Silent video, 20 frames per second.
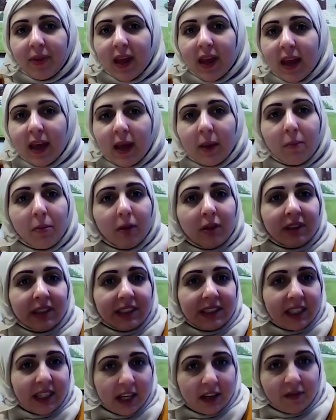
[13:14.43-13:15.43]
able to
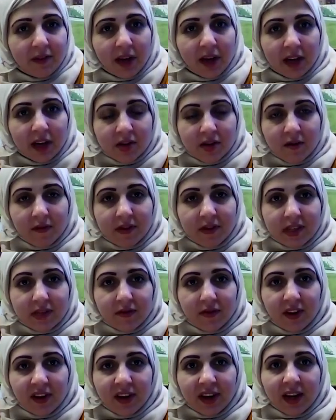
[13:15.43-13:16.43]
take advantage of this
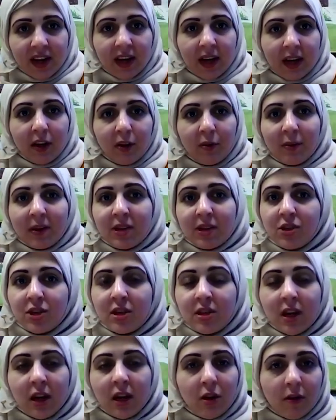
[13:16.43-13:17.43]
funding? You
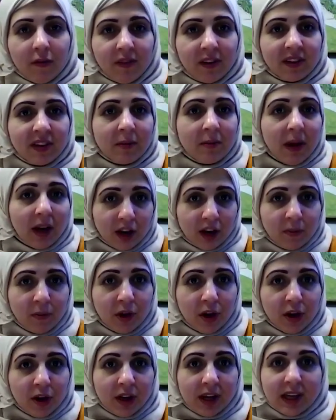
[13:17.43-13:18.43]
mentioned that you're funded by
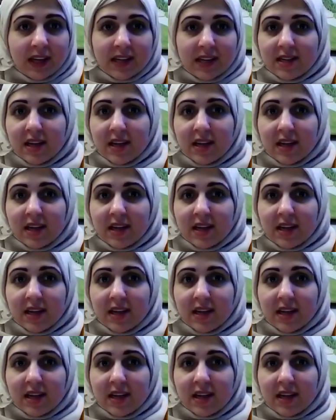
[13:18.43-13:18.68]
community.